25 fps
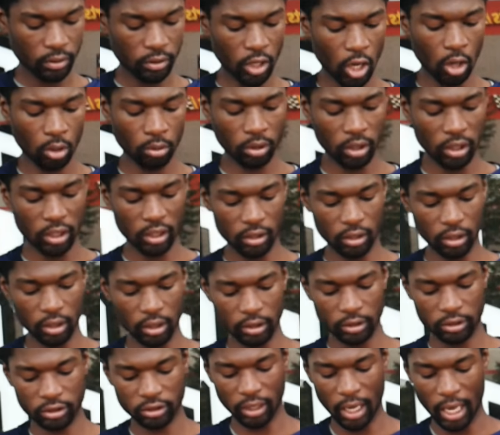
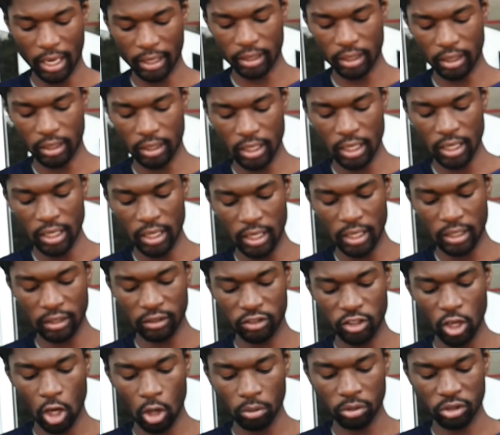it
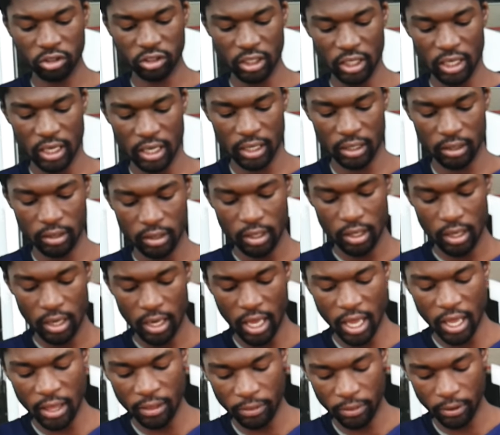is no sin
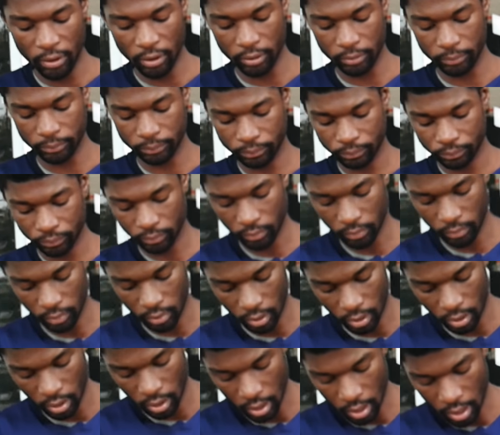in them.
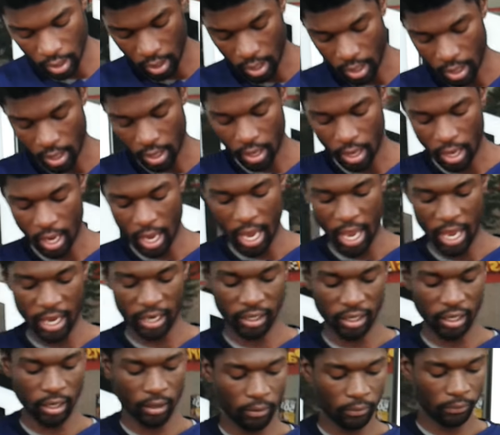
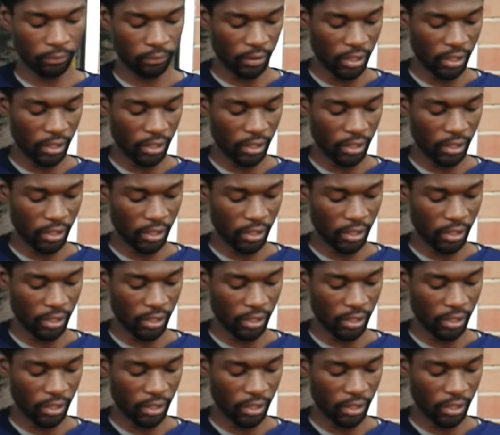And if